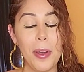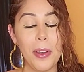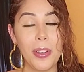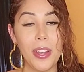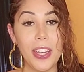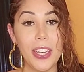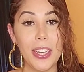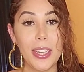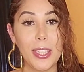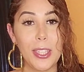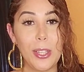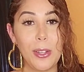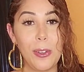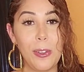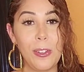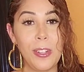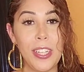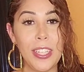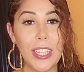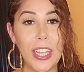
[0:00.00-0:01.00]
Okay,
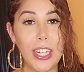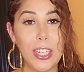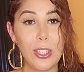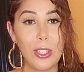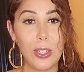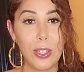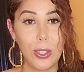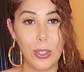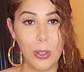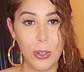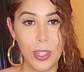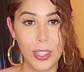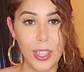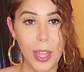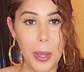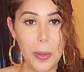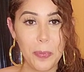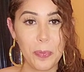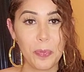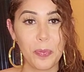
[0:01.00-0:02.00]
so let's get into the story
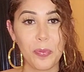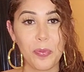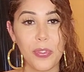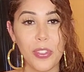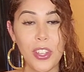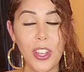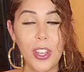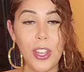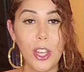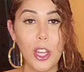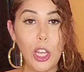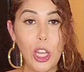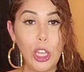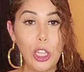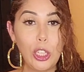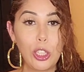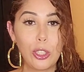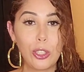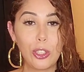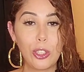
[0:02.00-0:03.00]
time.
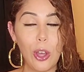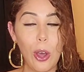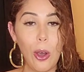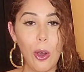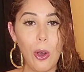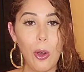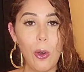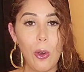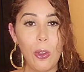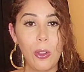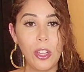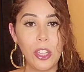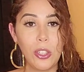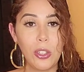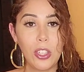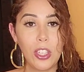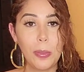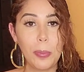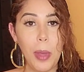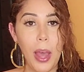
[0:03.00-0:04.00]
So this
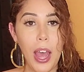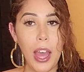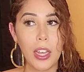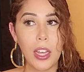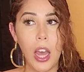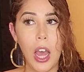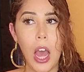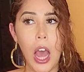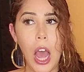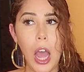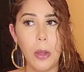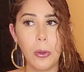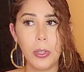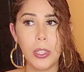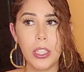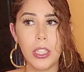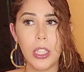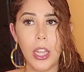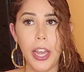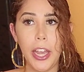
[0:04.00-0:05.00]
was back, I
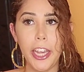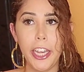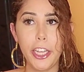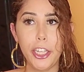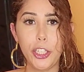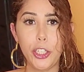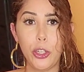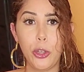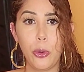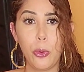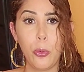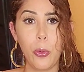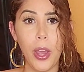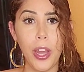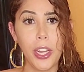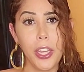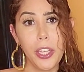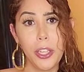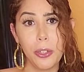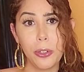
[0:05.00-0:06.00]
was like
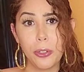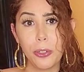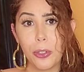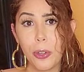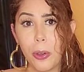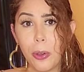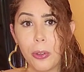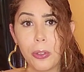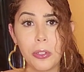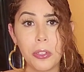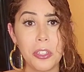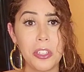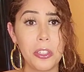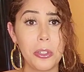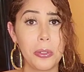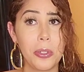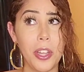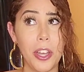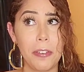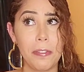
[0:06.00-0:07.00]
20 years old, so
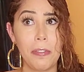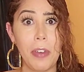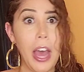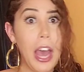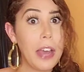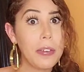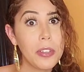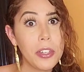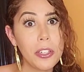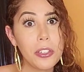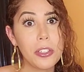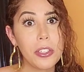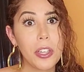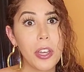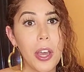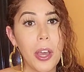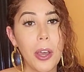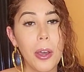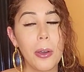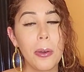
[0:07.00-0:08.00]
this was like 5 years
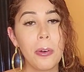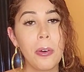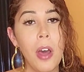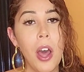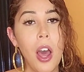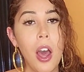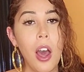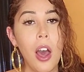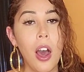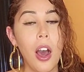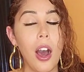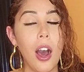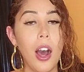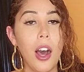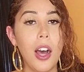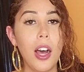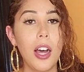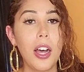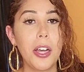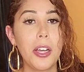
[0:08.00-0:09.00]
ago.
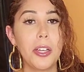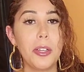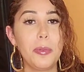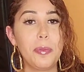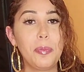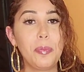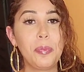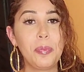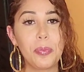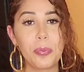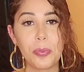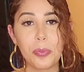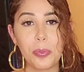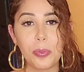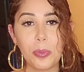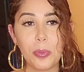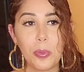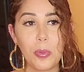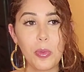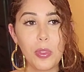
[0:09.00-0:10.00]
What
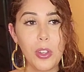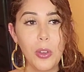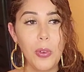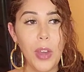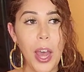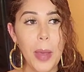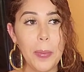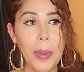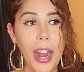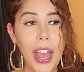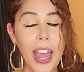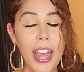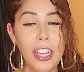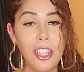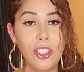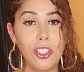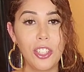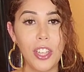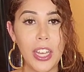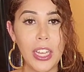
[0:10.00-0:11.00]
happened? I
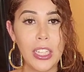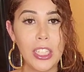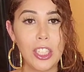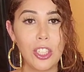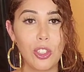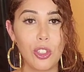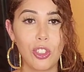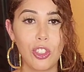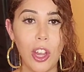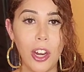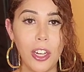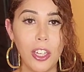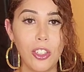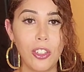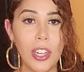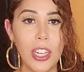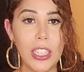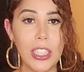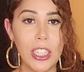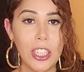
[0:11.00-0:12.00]
had just started
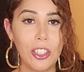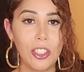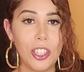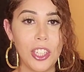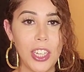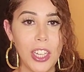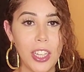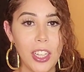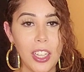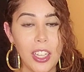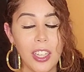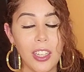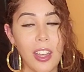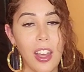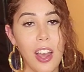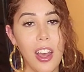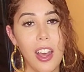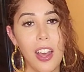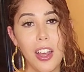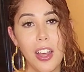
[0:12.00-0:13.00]
transitioning.